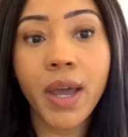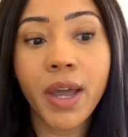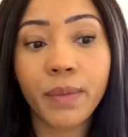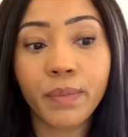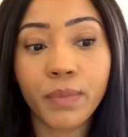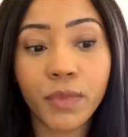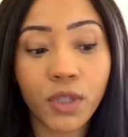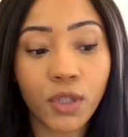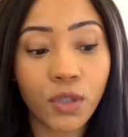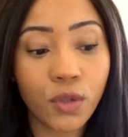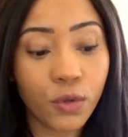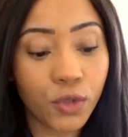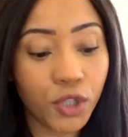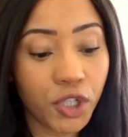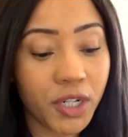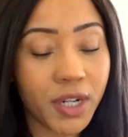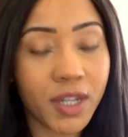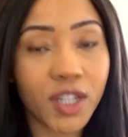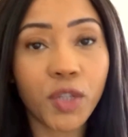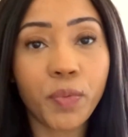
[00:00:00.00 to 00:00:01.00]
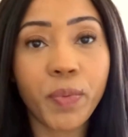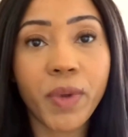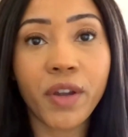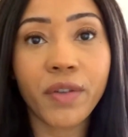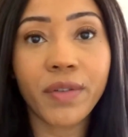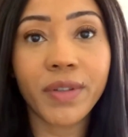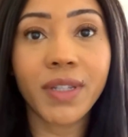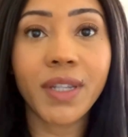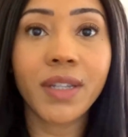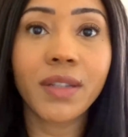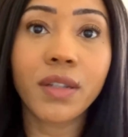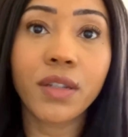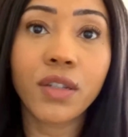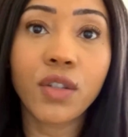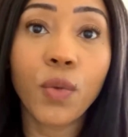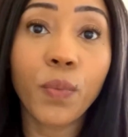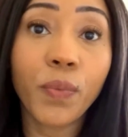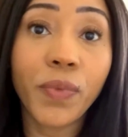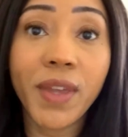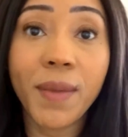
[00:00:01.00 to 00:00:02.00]
such an experience into
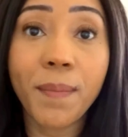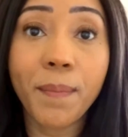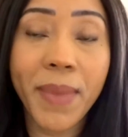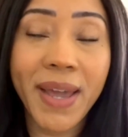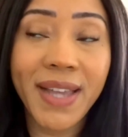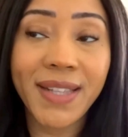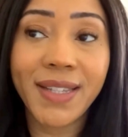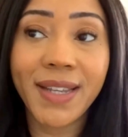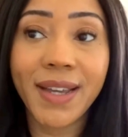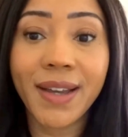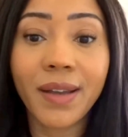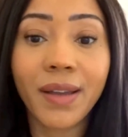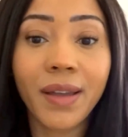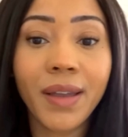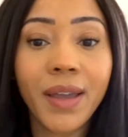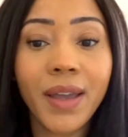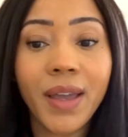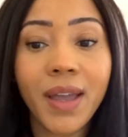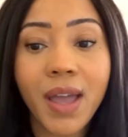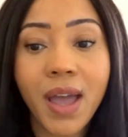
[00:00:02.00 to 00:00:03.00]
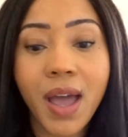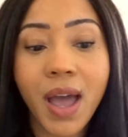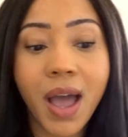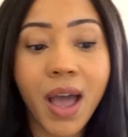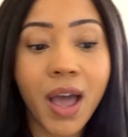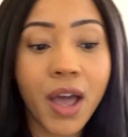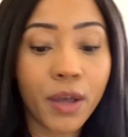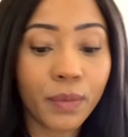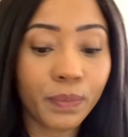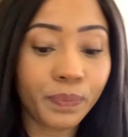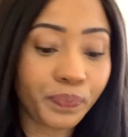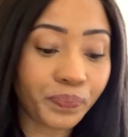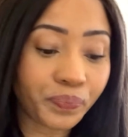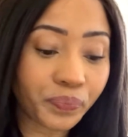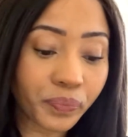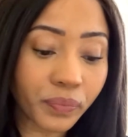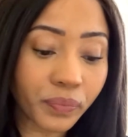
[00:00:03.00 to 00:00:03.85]
something better. It